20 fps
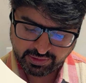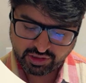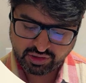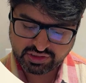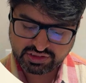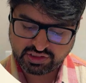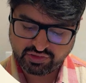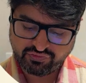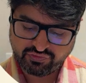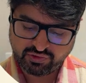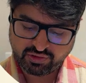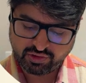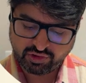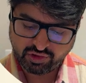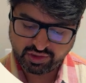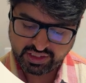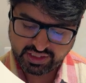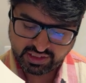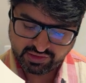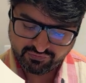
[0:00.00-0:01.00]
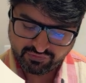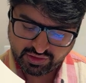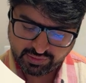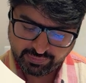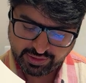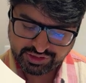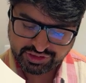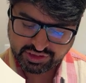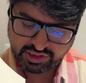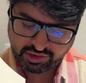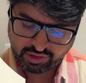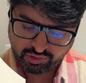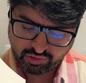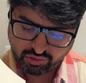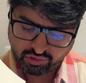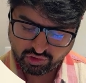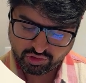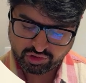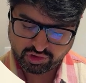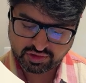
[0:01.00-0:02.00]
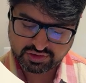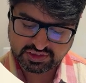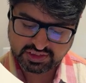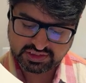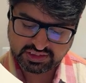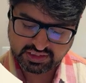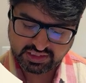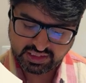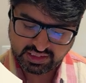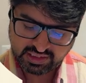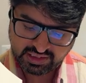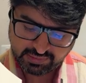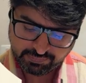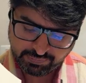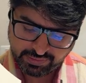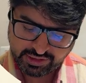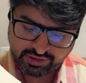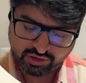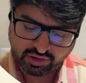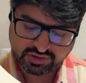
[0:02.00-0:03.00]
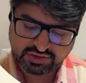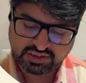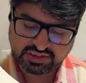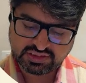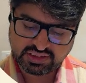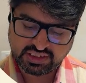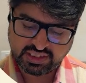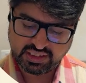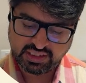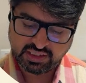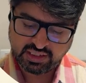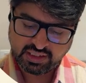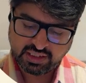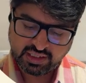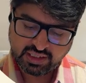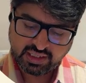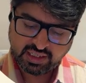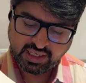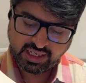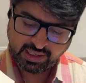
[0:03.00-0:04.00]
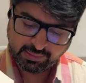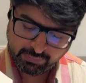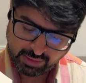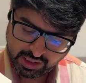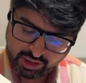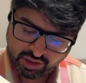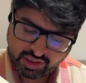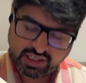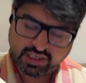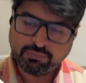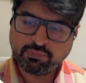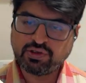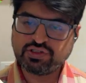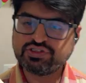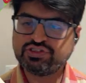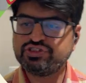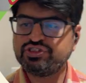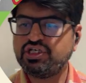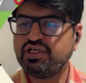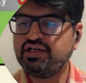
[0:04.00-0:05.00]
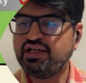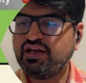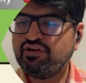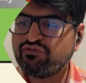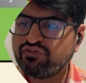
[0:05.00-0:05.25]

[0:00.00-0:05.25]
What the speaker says: because of chronic inflammation, glucotoxicity, lipid toxicity, amyloid deposition,